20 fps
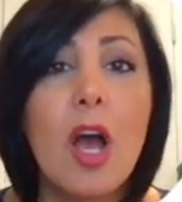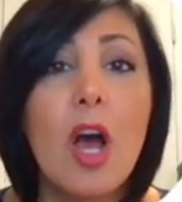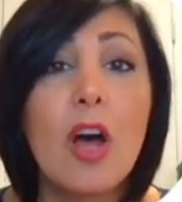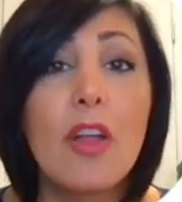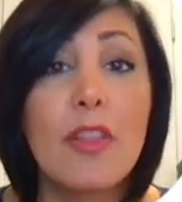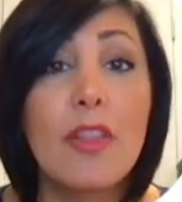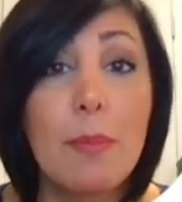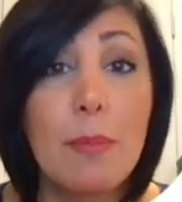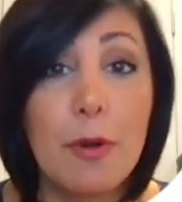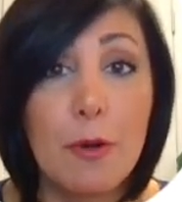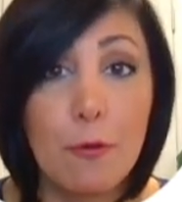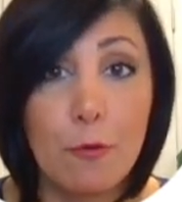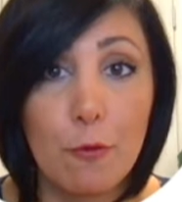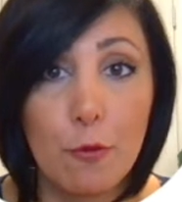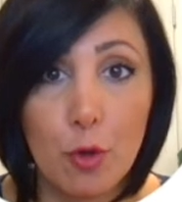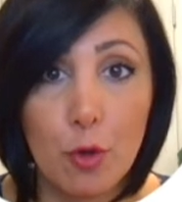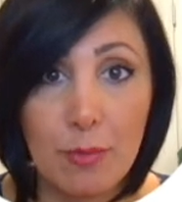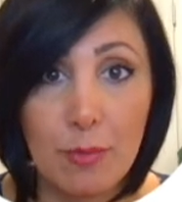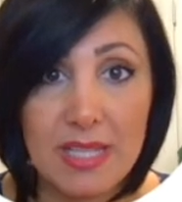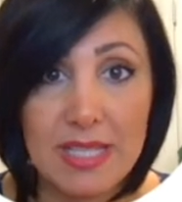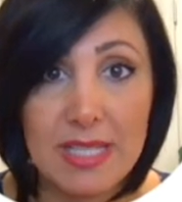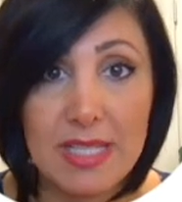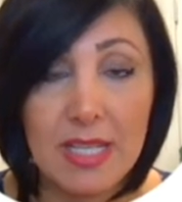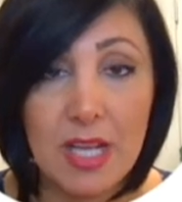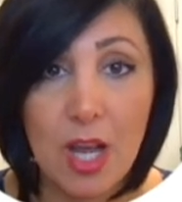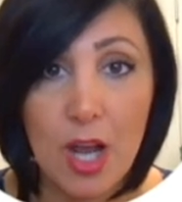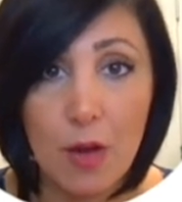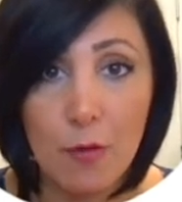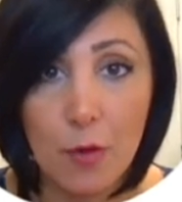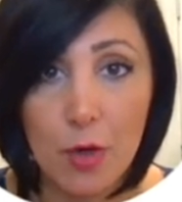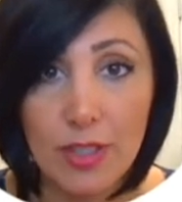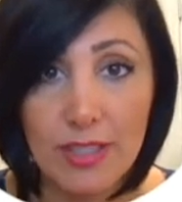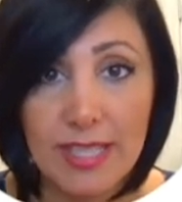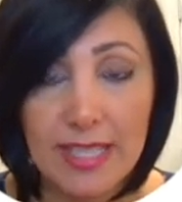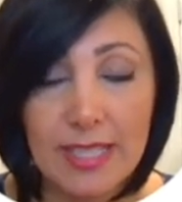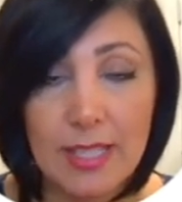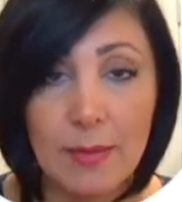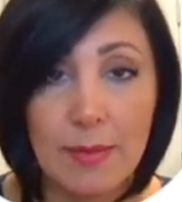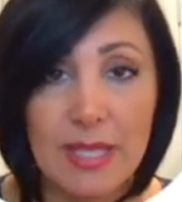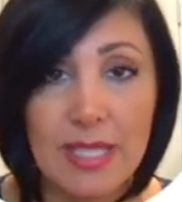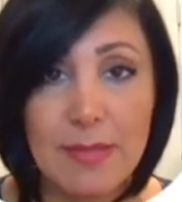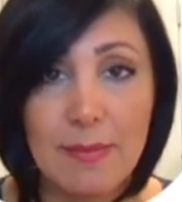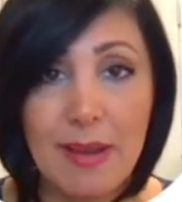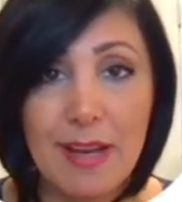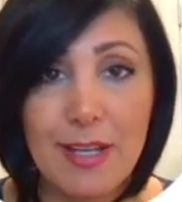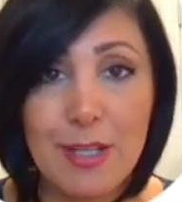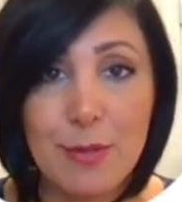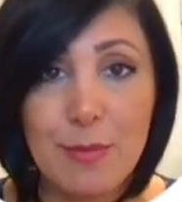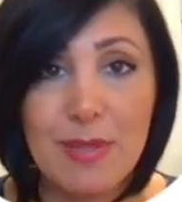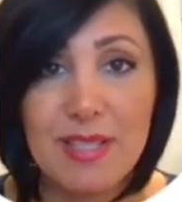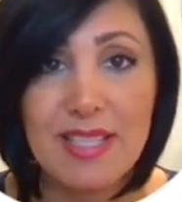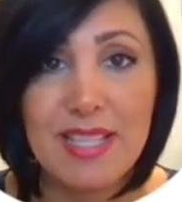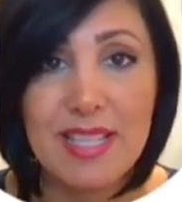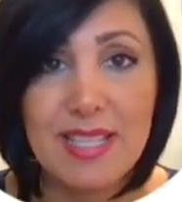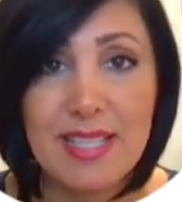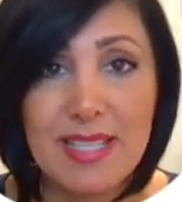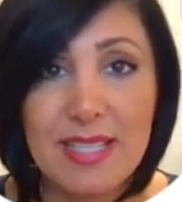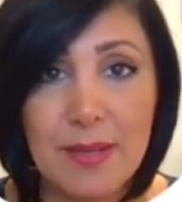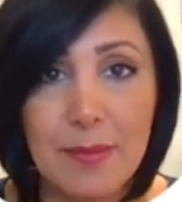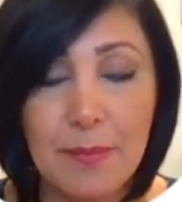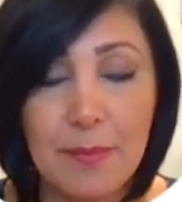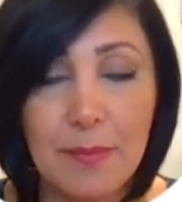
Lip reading: on the performance of our database management system.